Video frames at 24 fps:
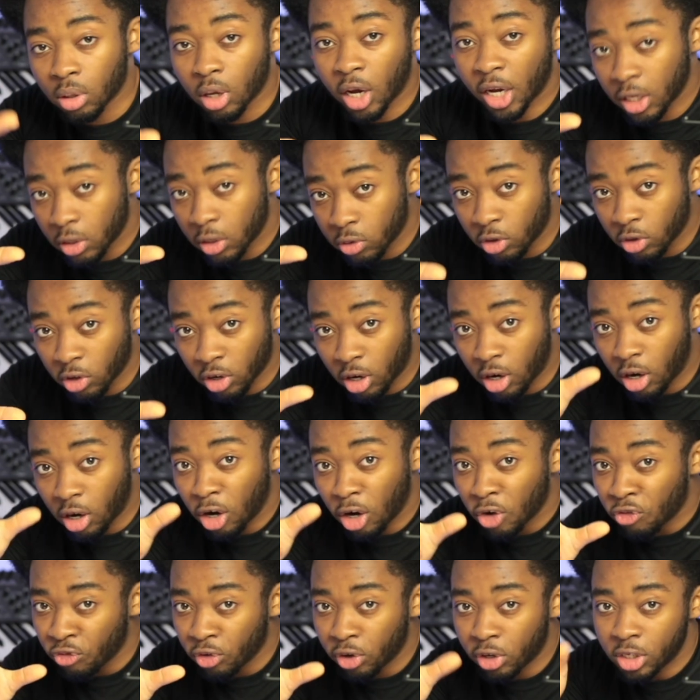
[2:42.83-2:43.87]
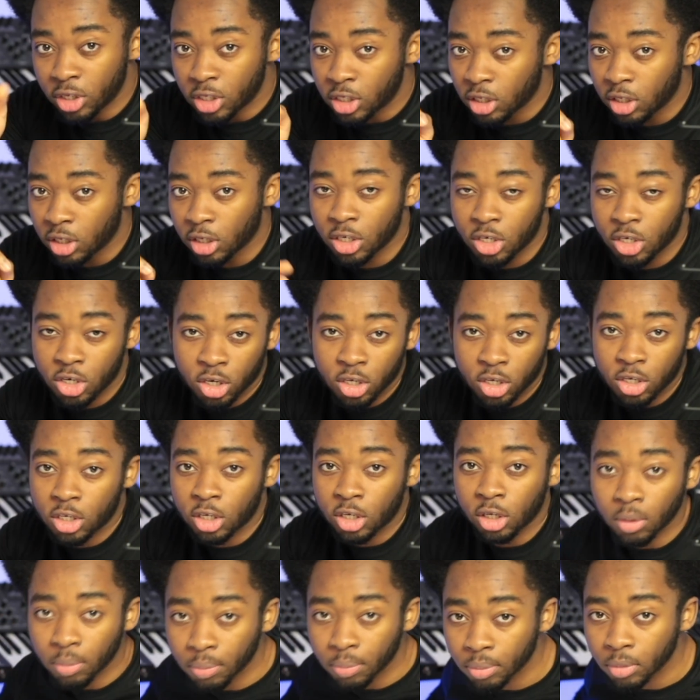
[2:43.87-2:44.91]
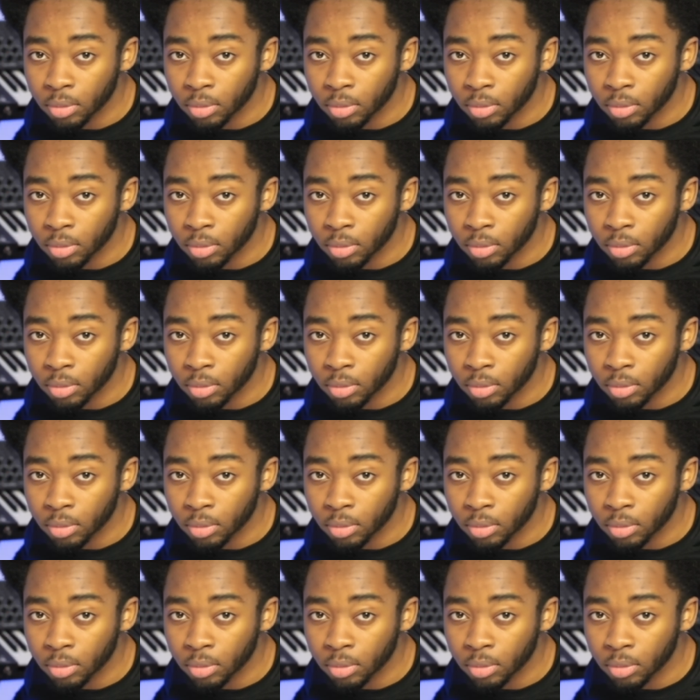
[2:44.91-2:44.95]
at the cutoff frequency, as you can see.